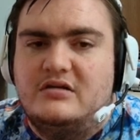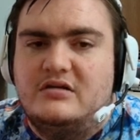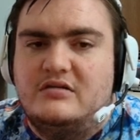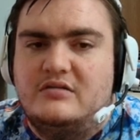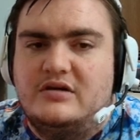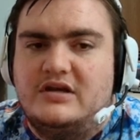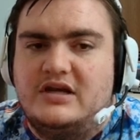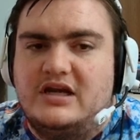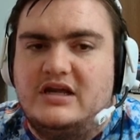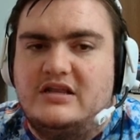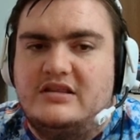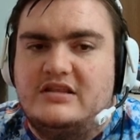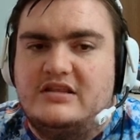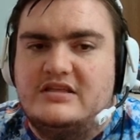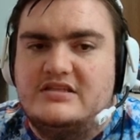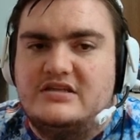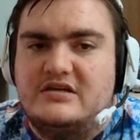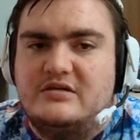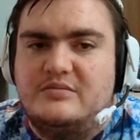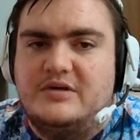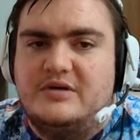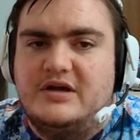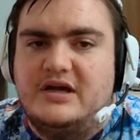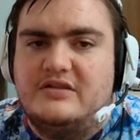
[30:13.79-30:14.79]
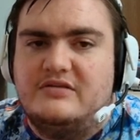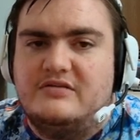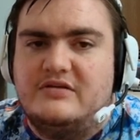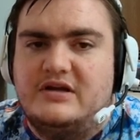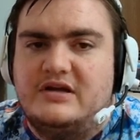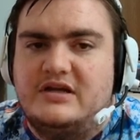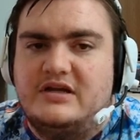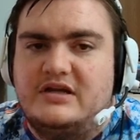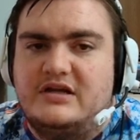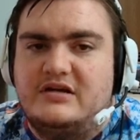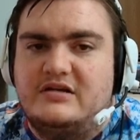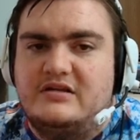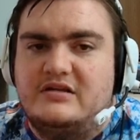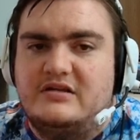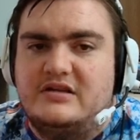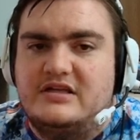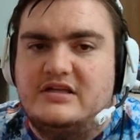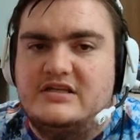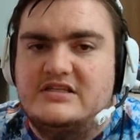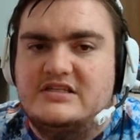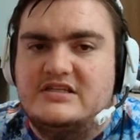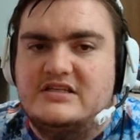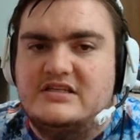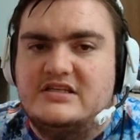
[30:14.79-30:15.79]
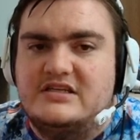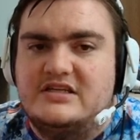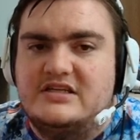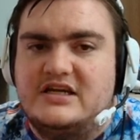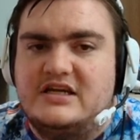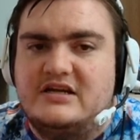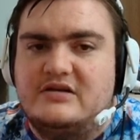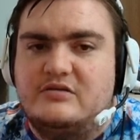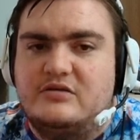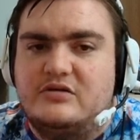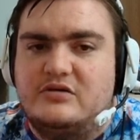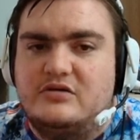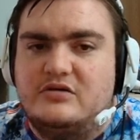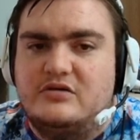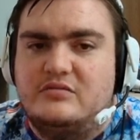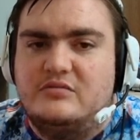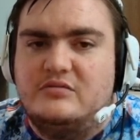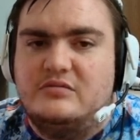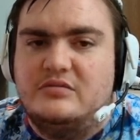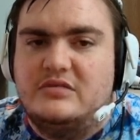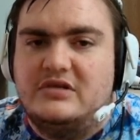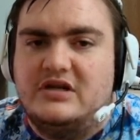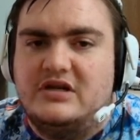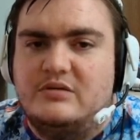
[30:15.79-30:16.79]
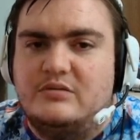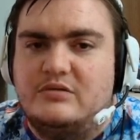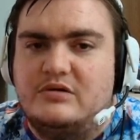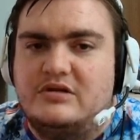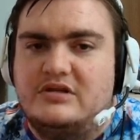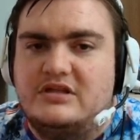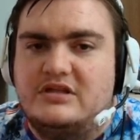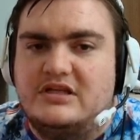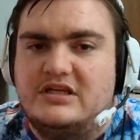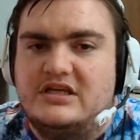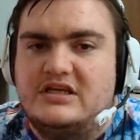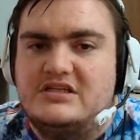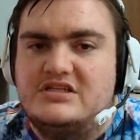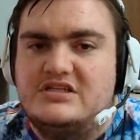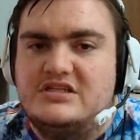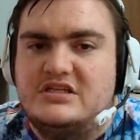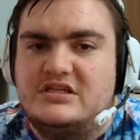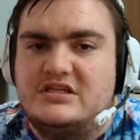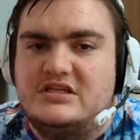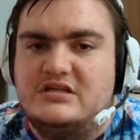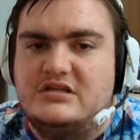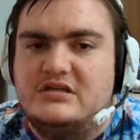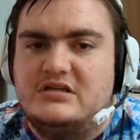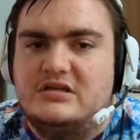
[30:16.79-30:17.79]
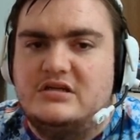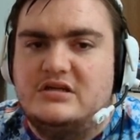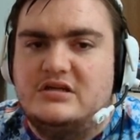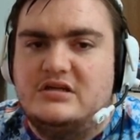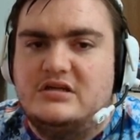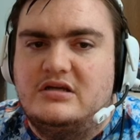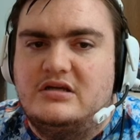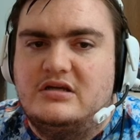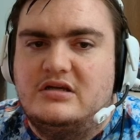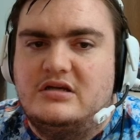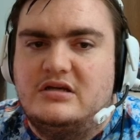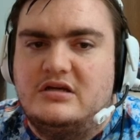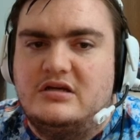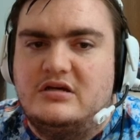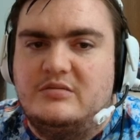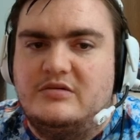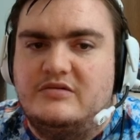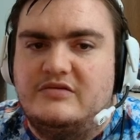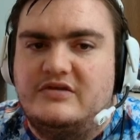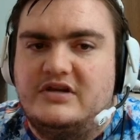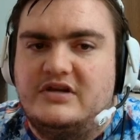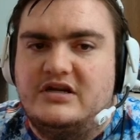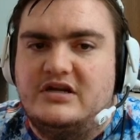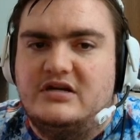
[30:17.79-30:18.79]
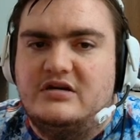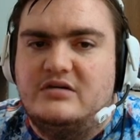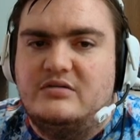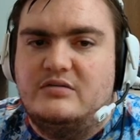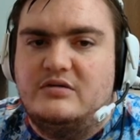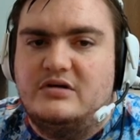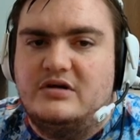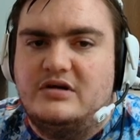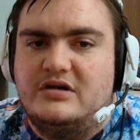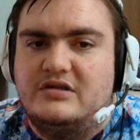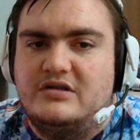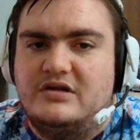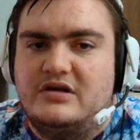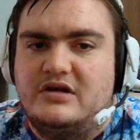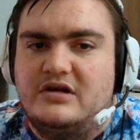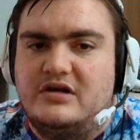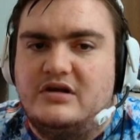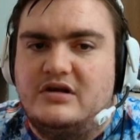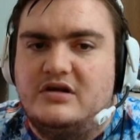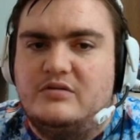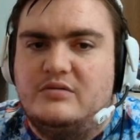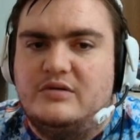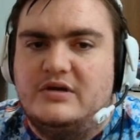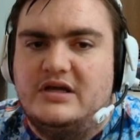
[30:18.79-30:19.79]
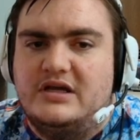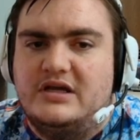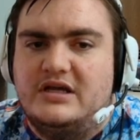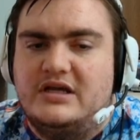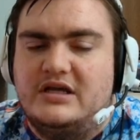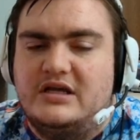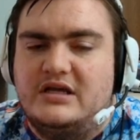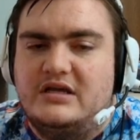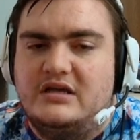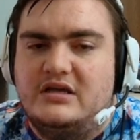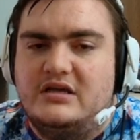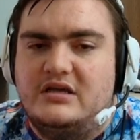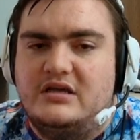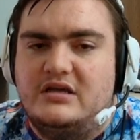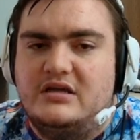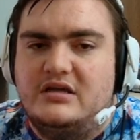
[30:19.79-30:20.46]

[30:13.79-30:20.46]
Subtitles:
We got this little path right here that leads into the dining room. Now we're in the kitchen. Over here, we're in the hallway.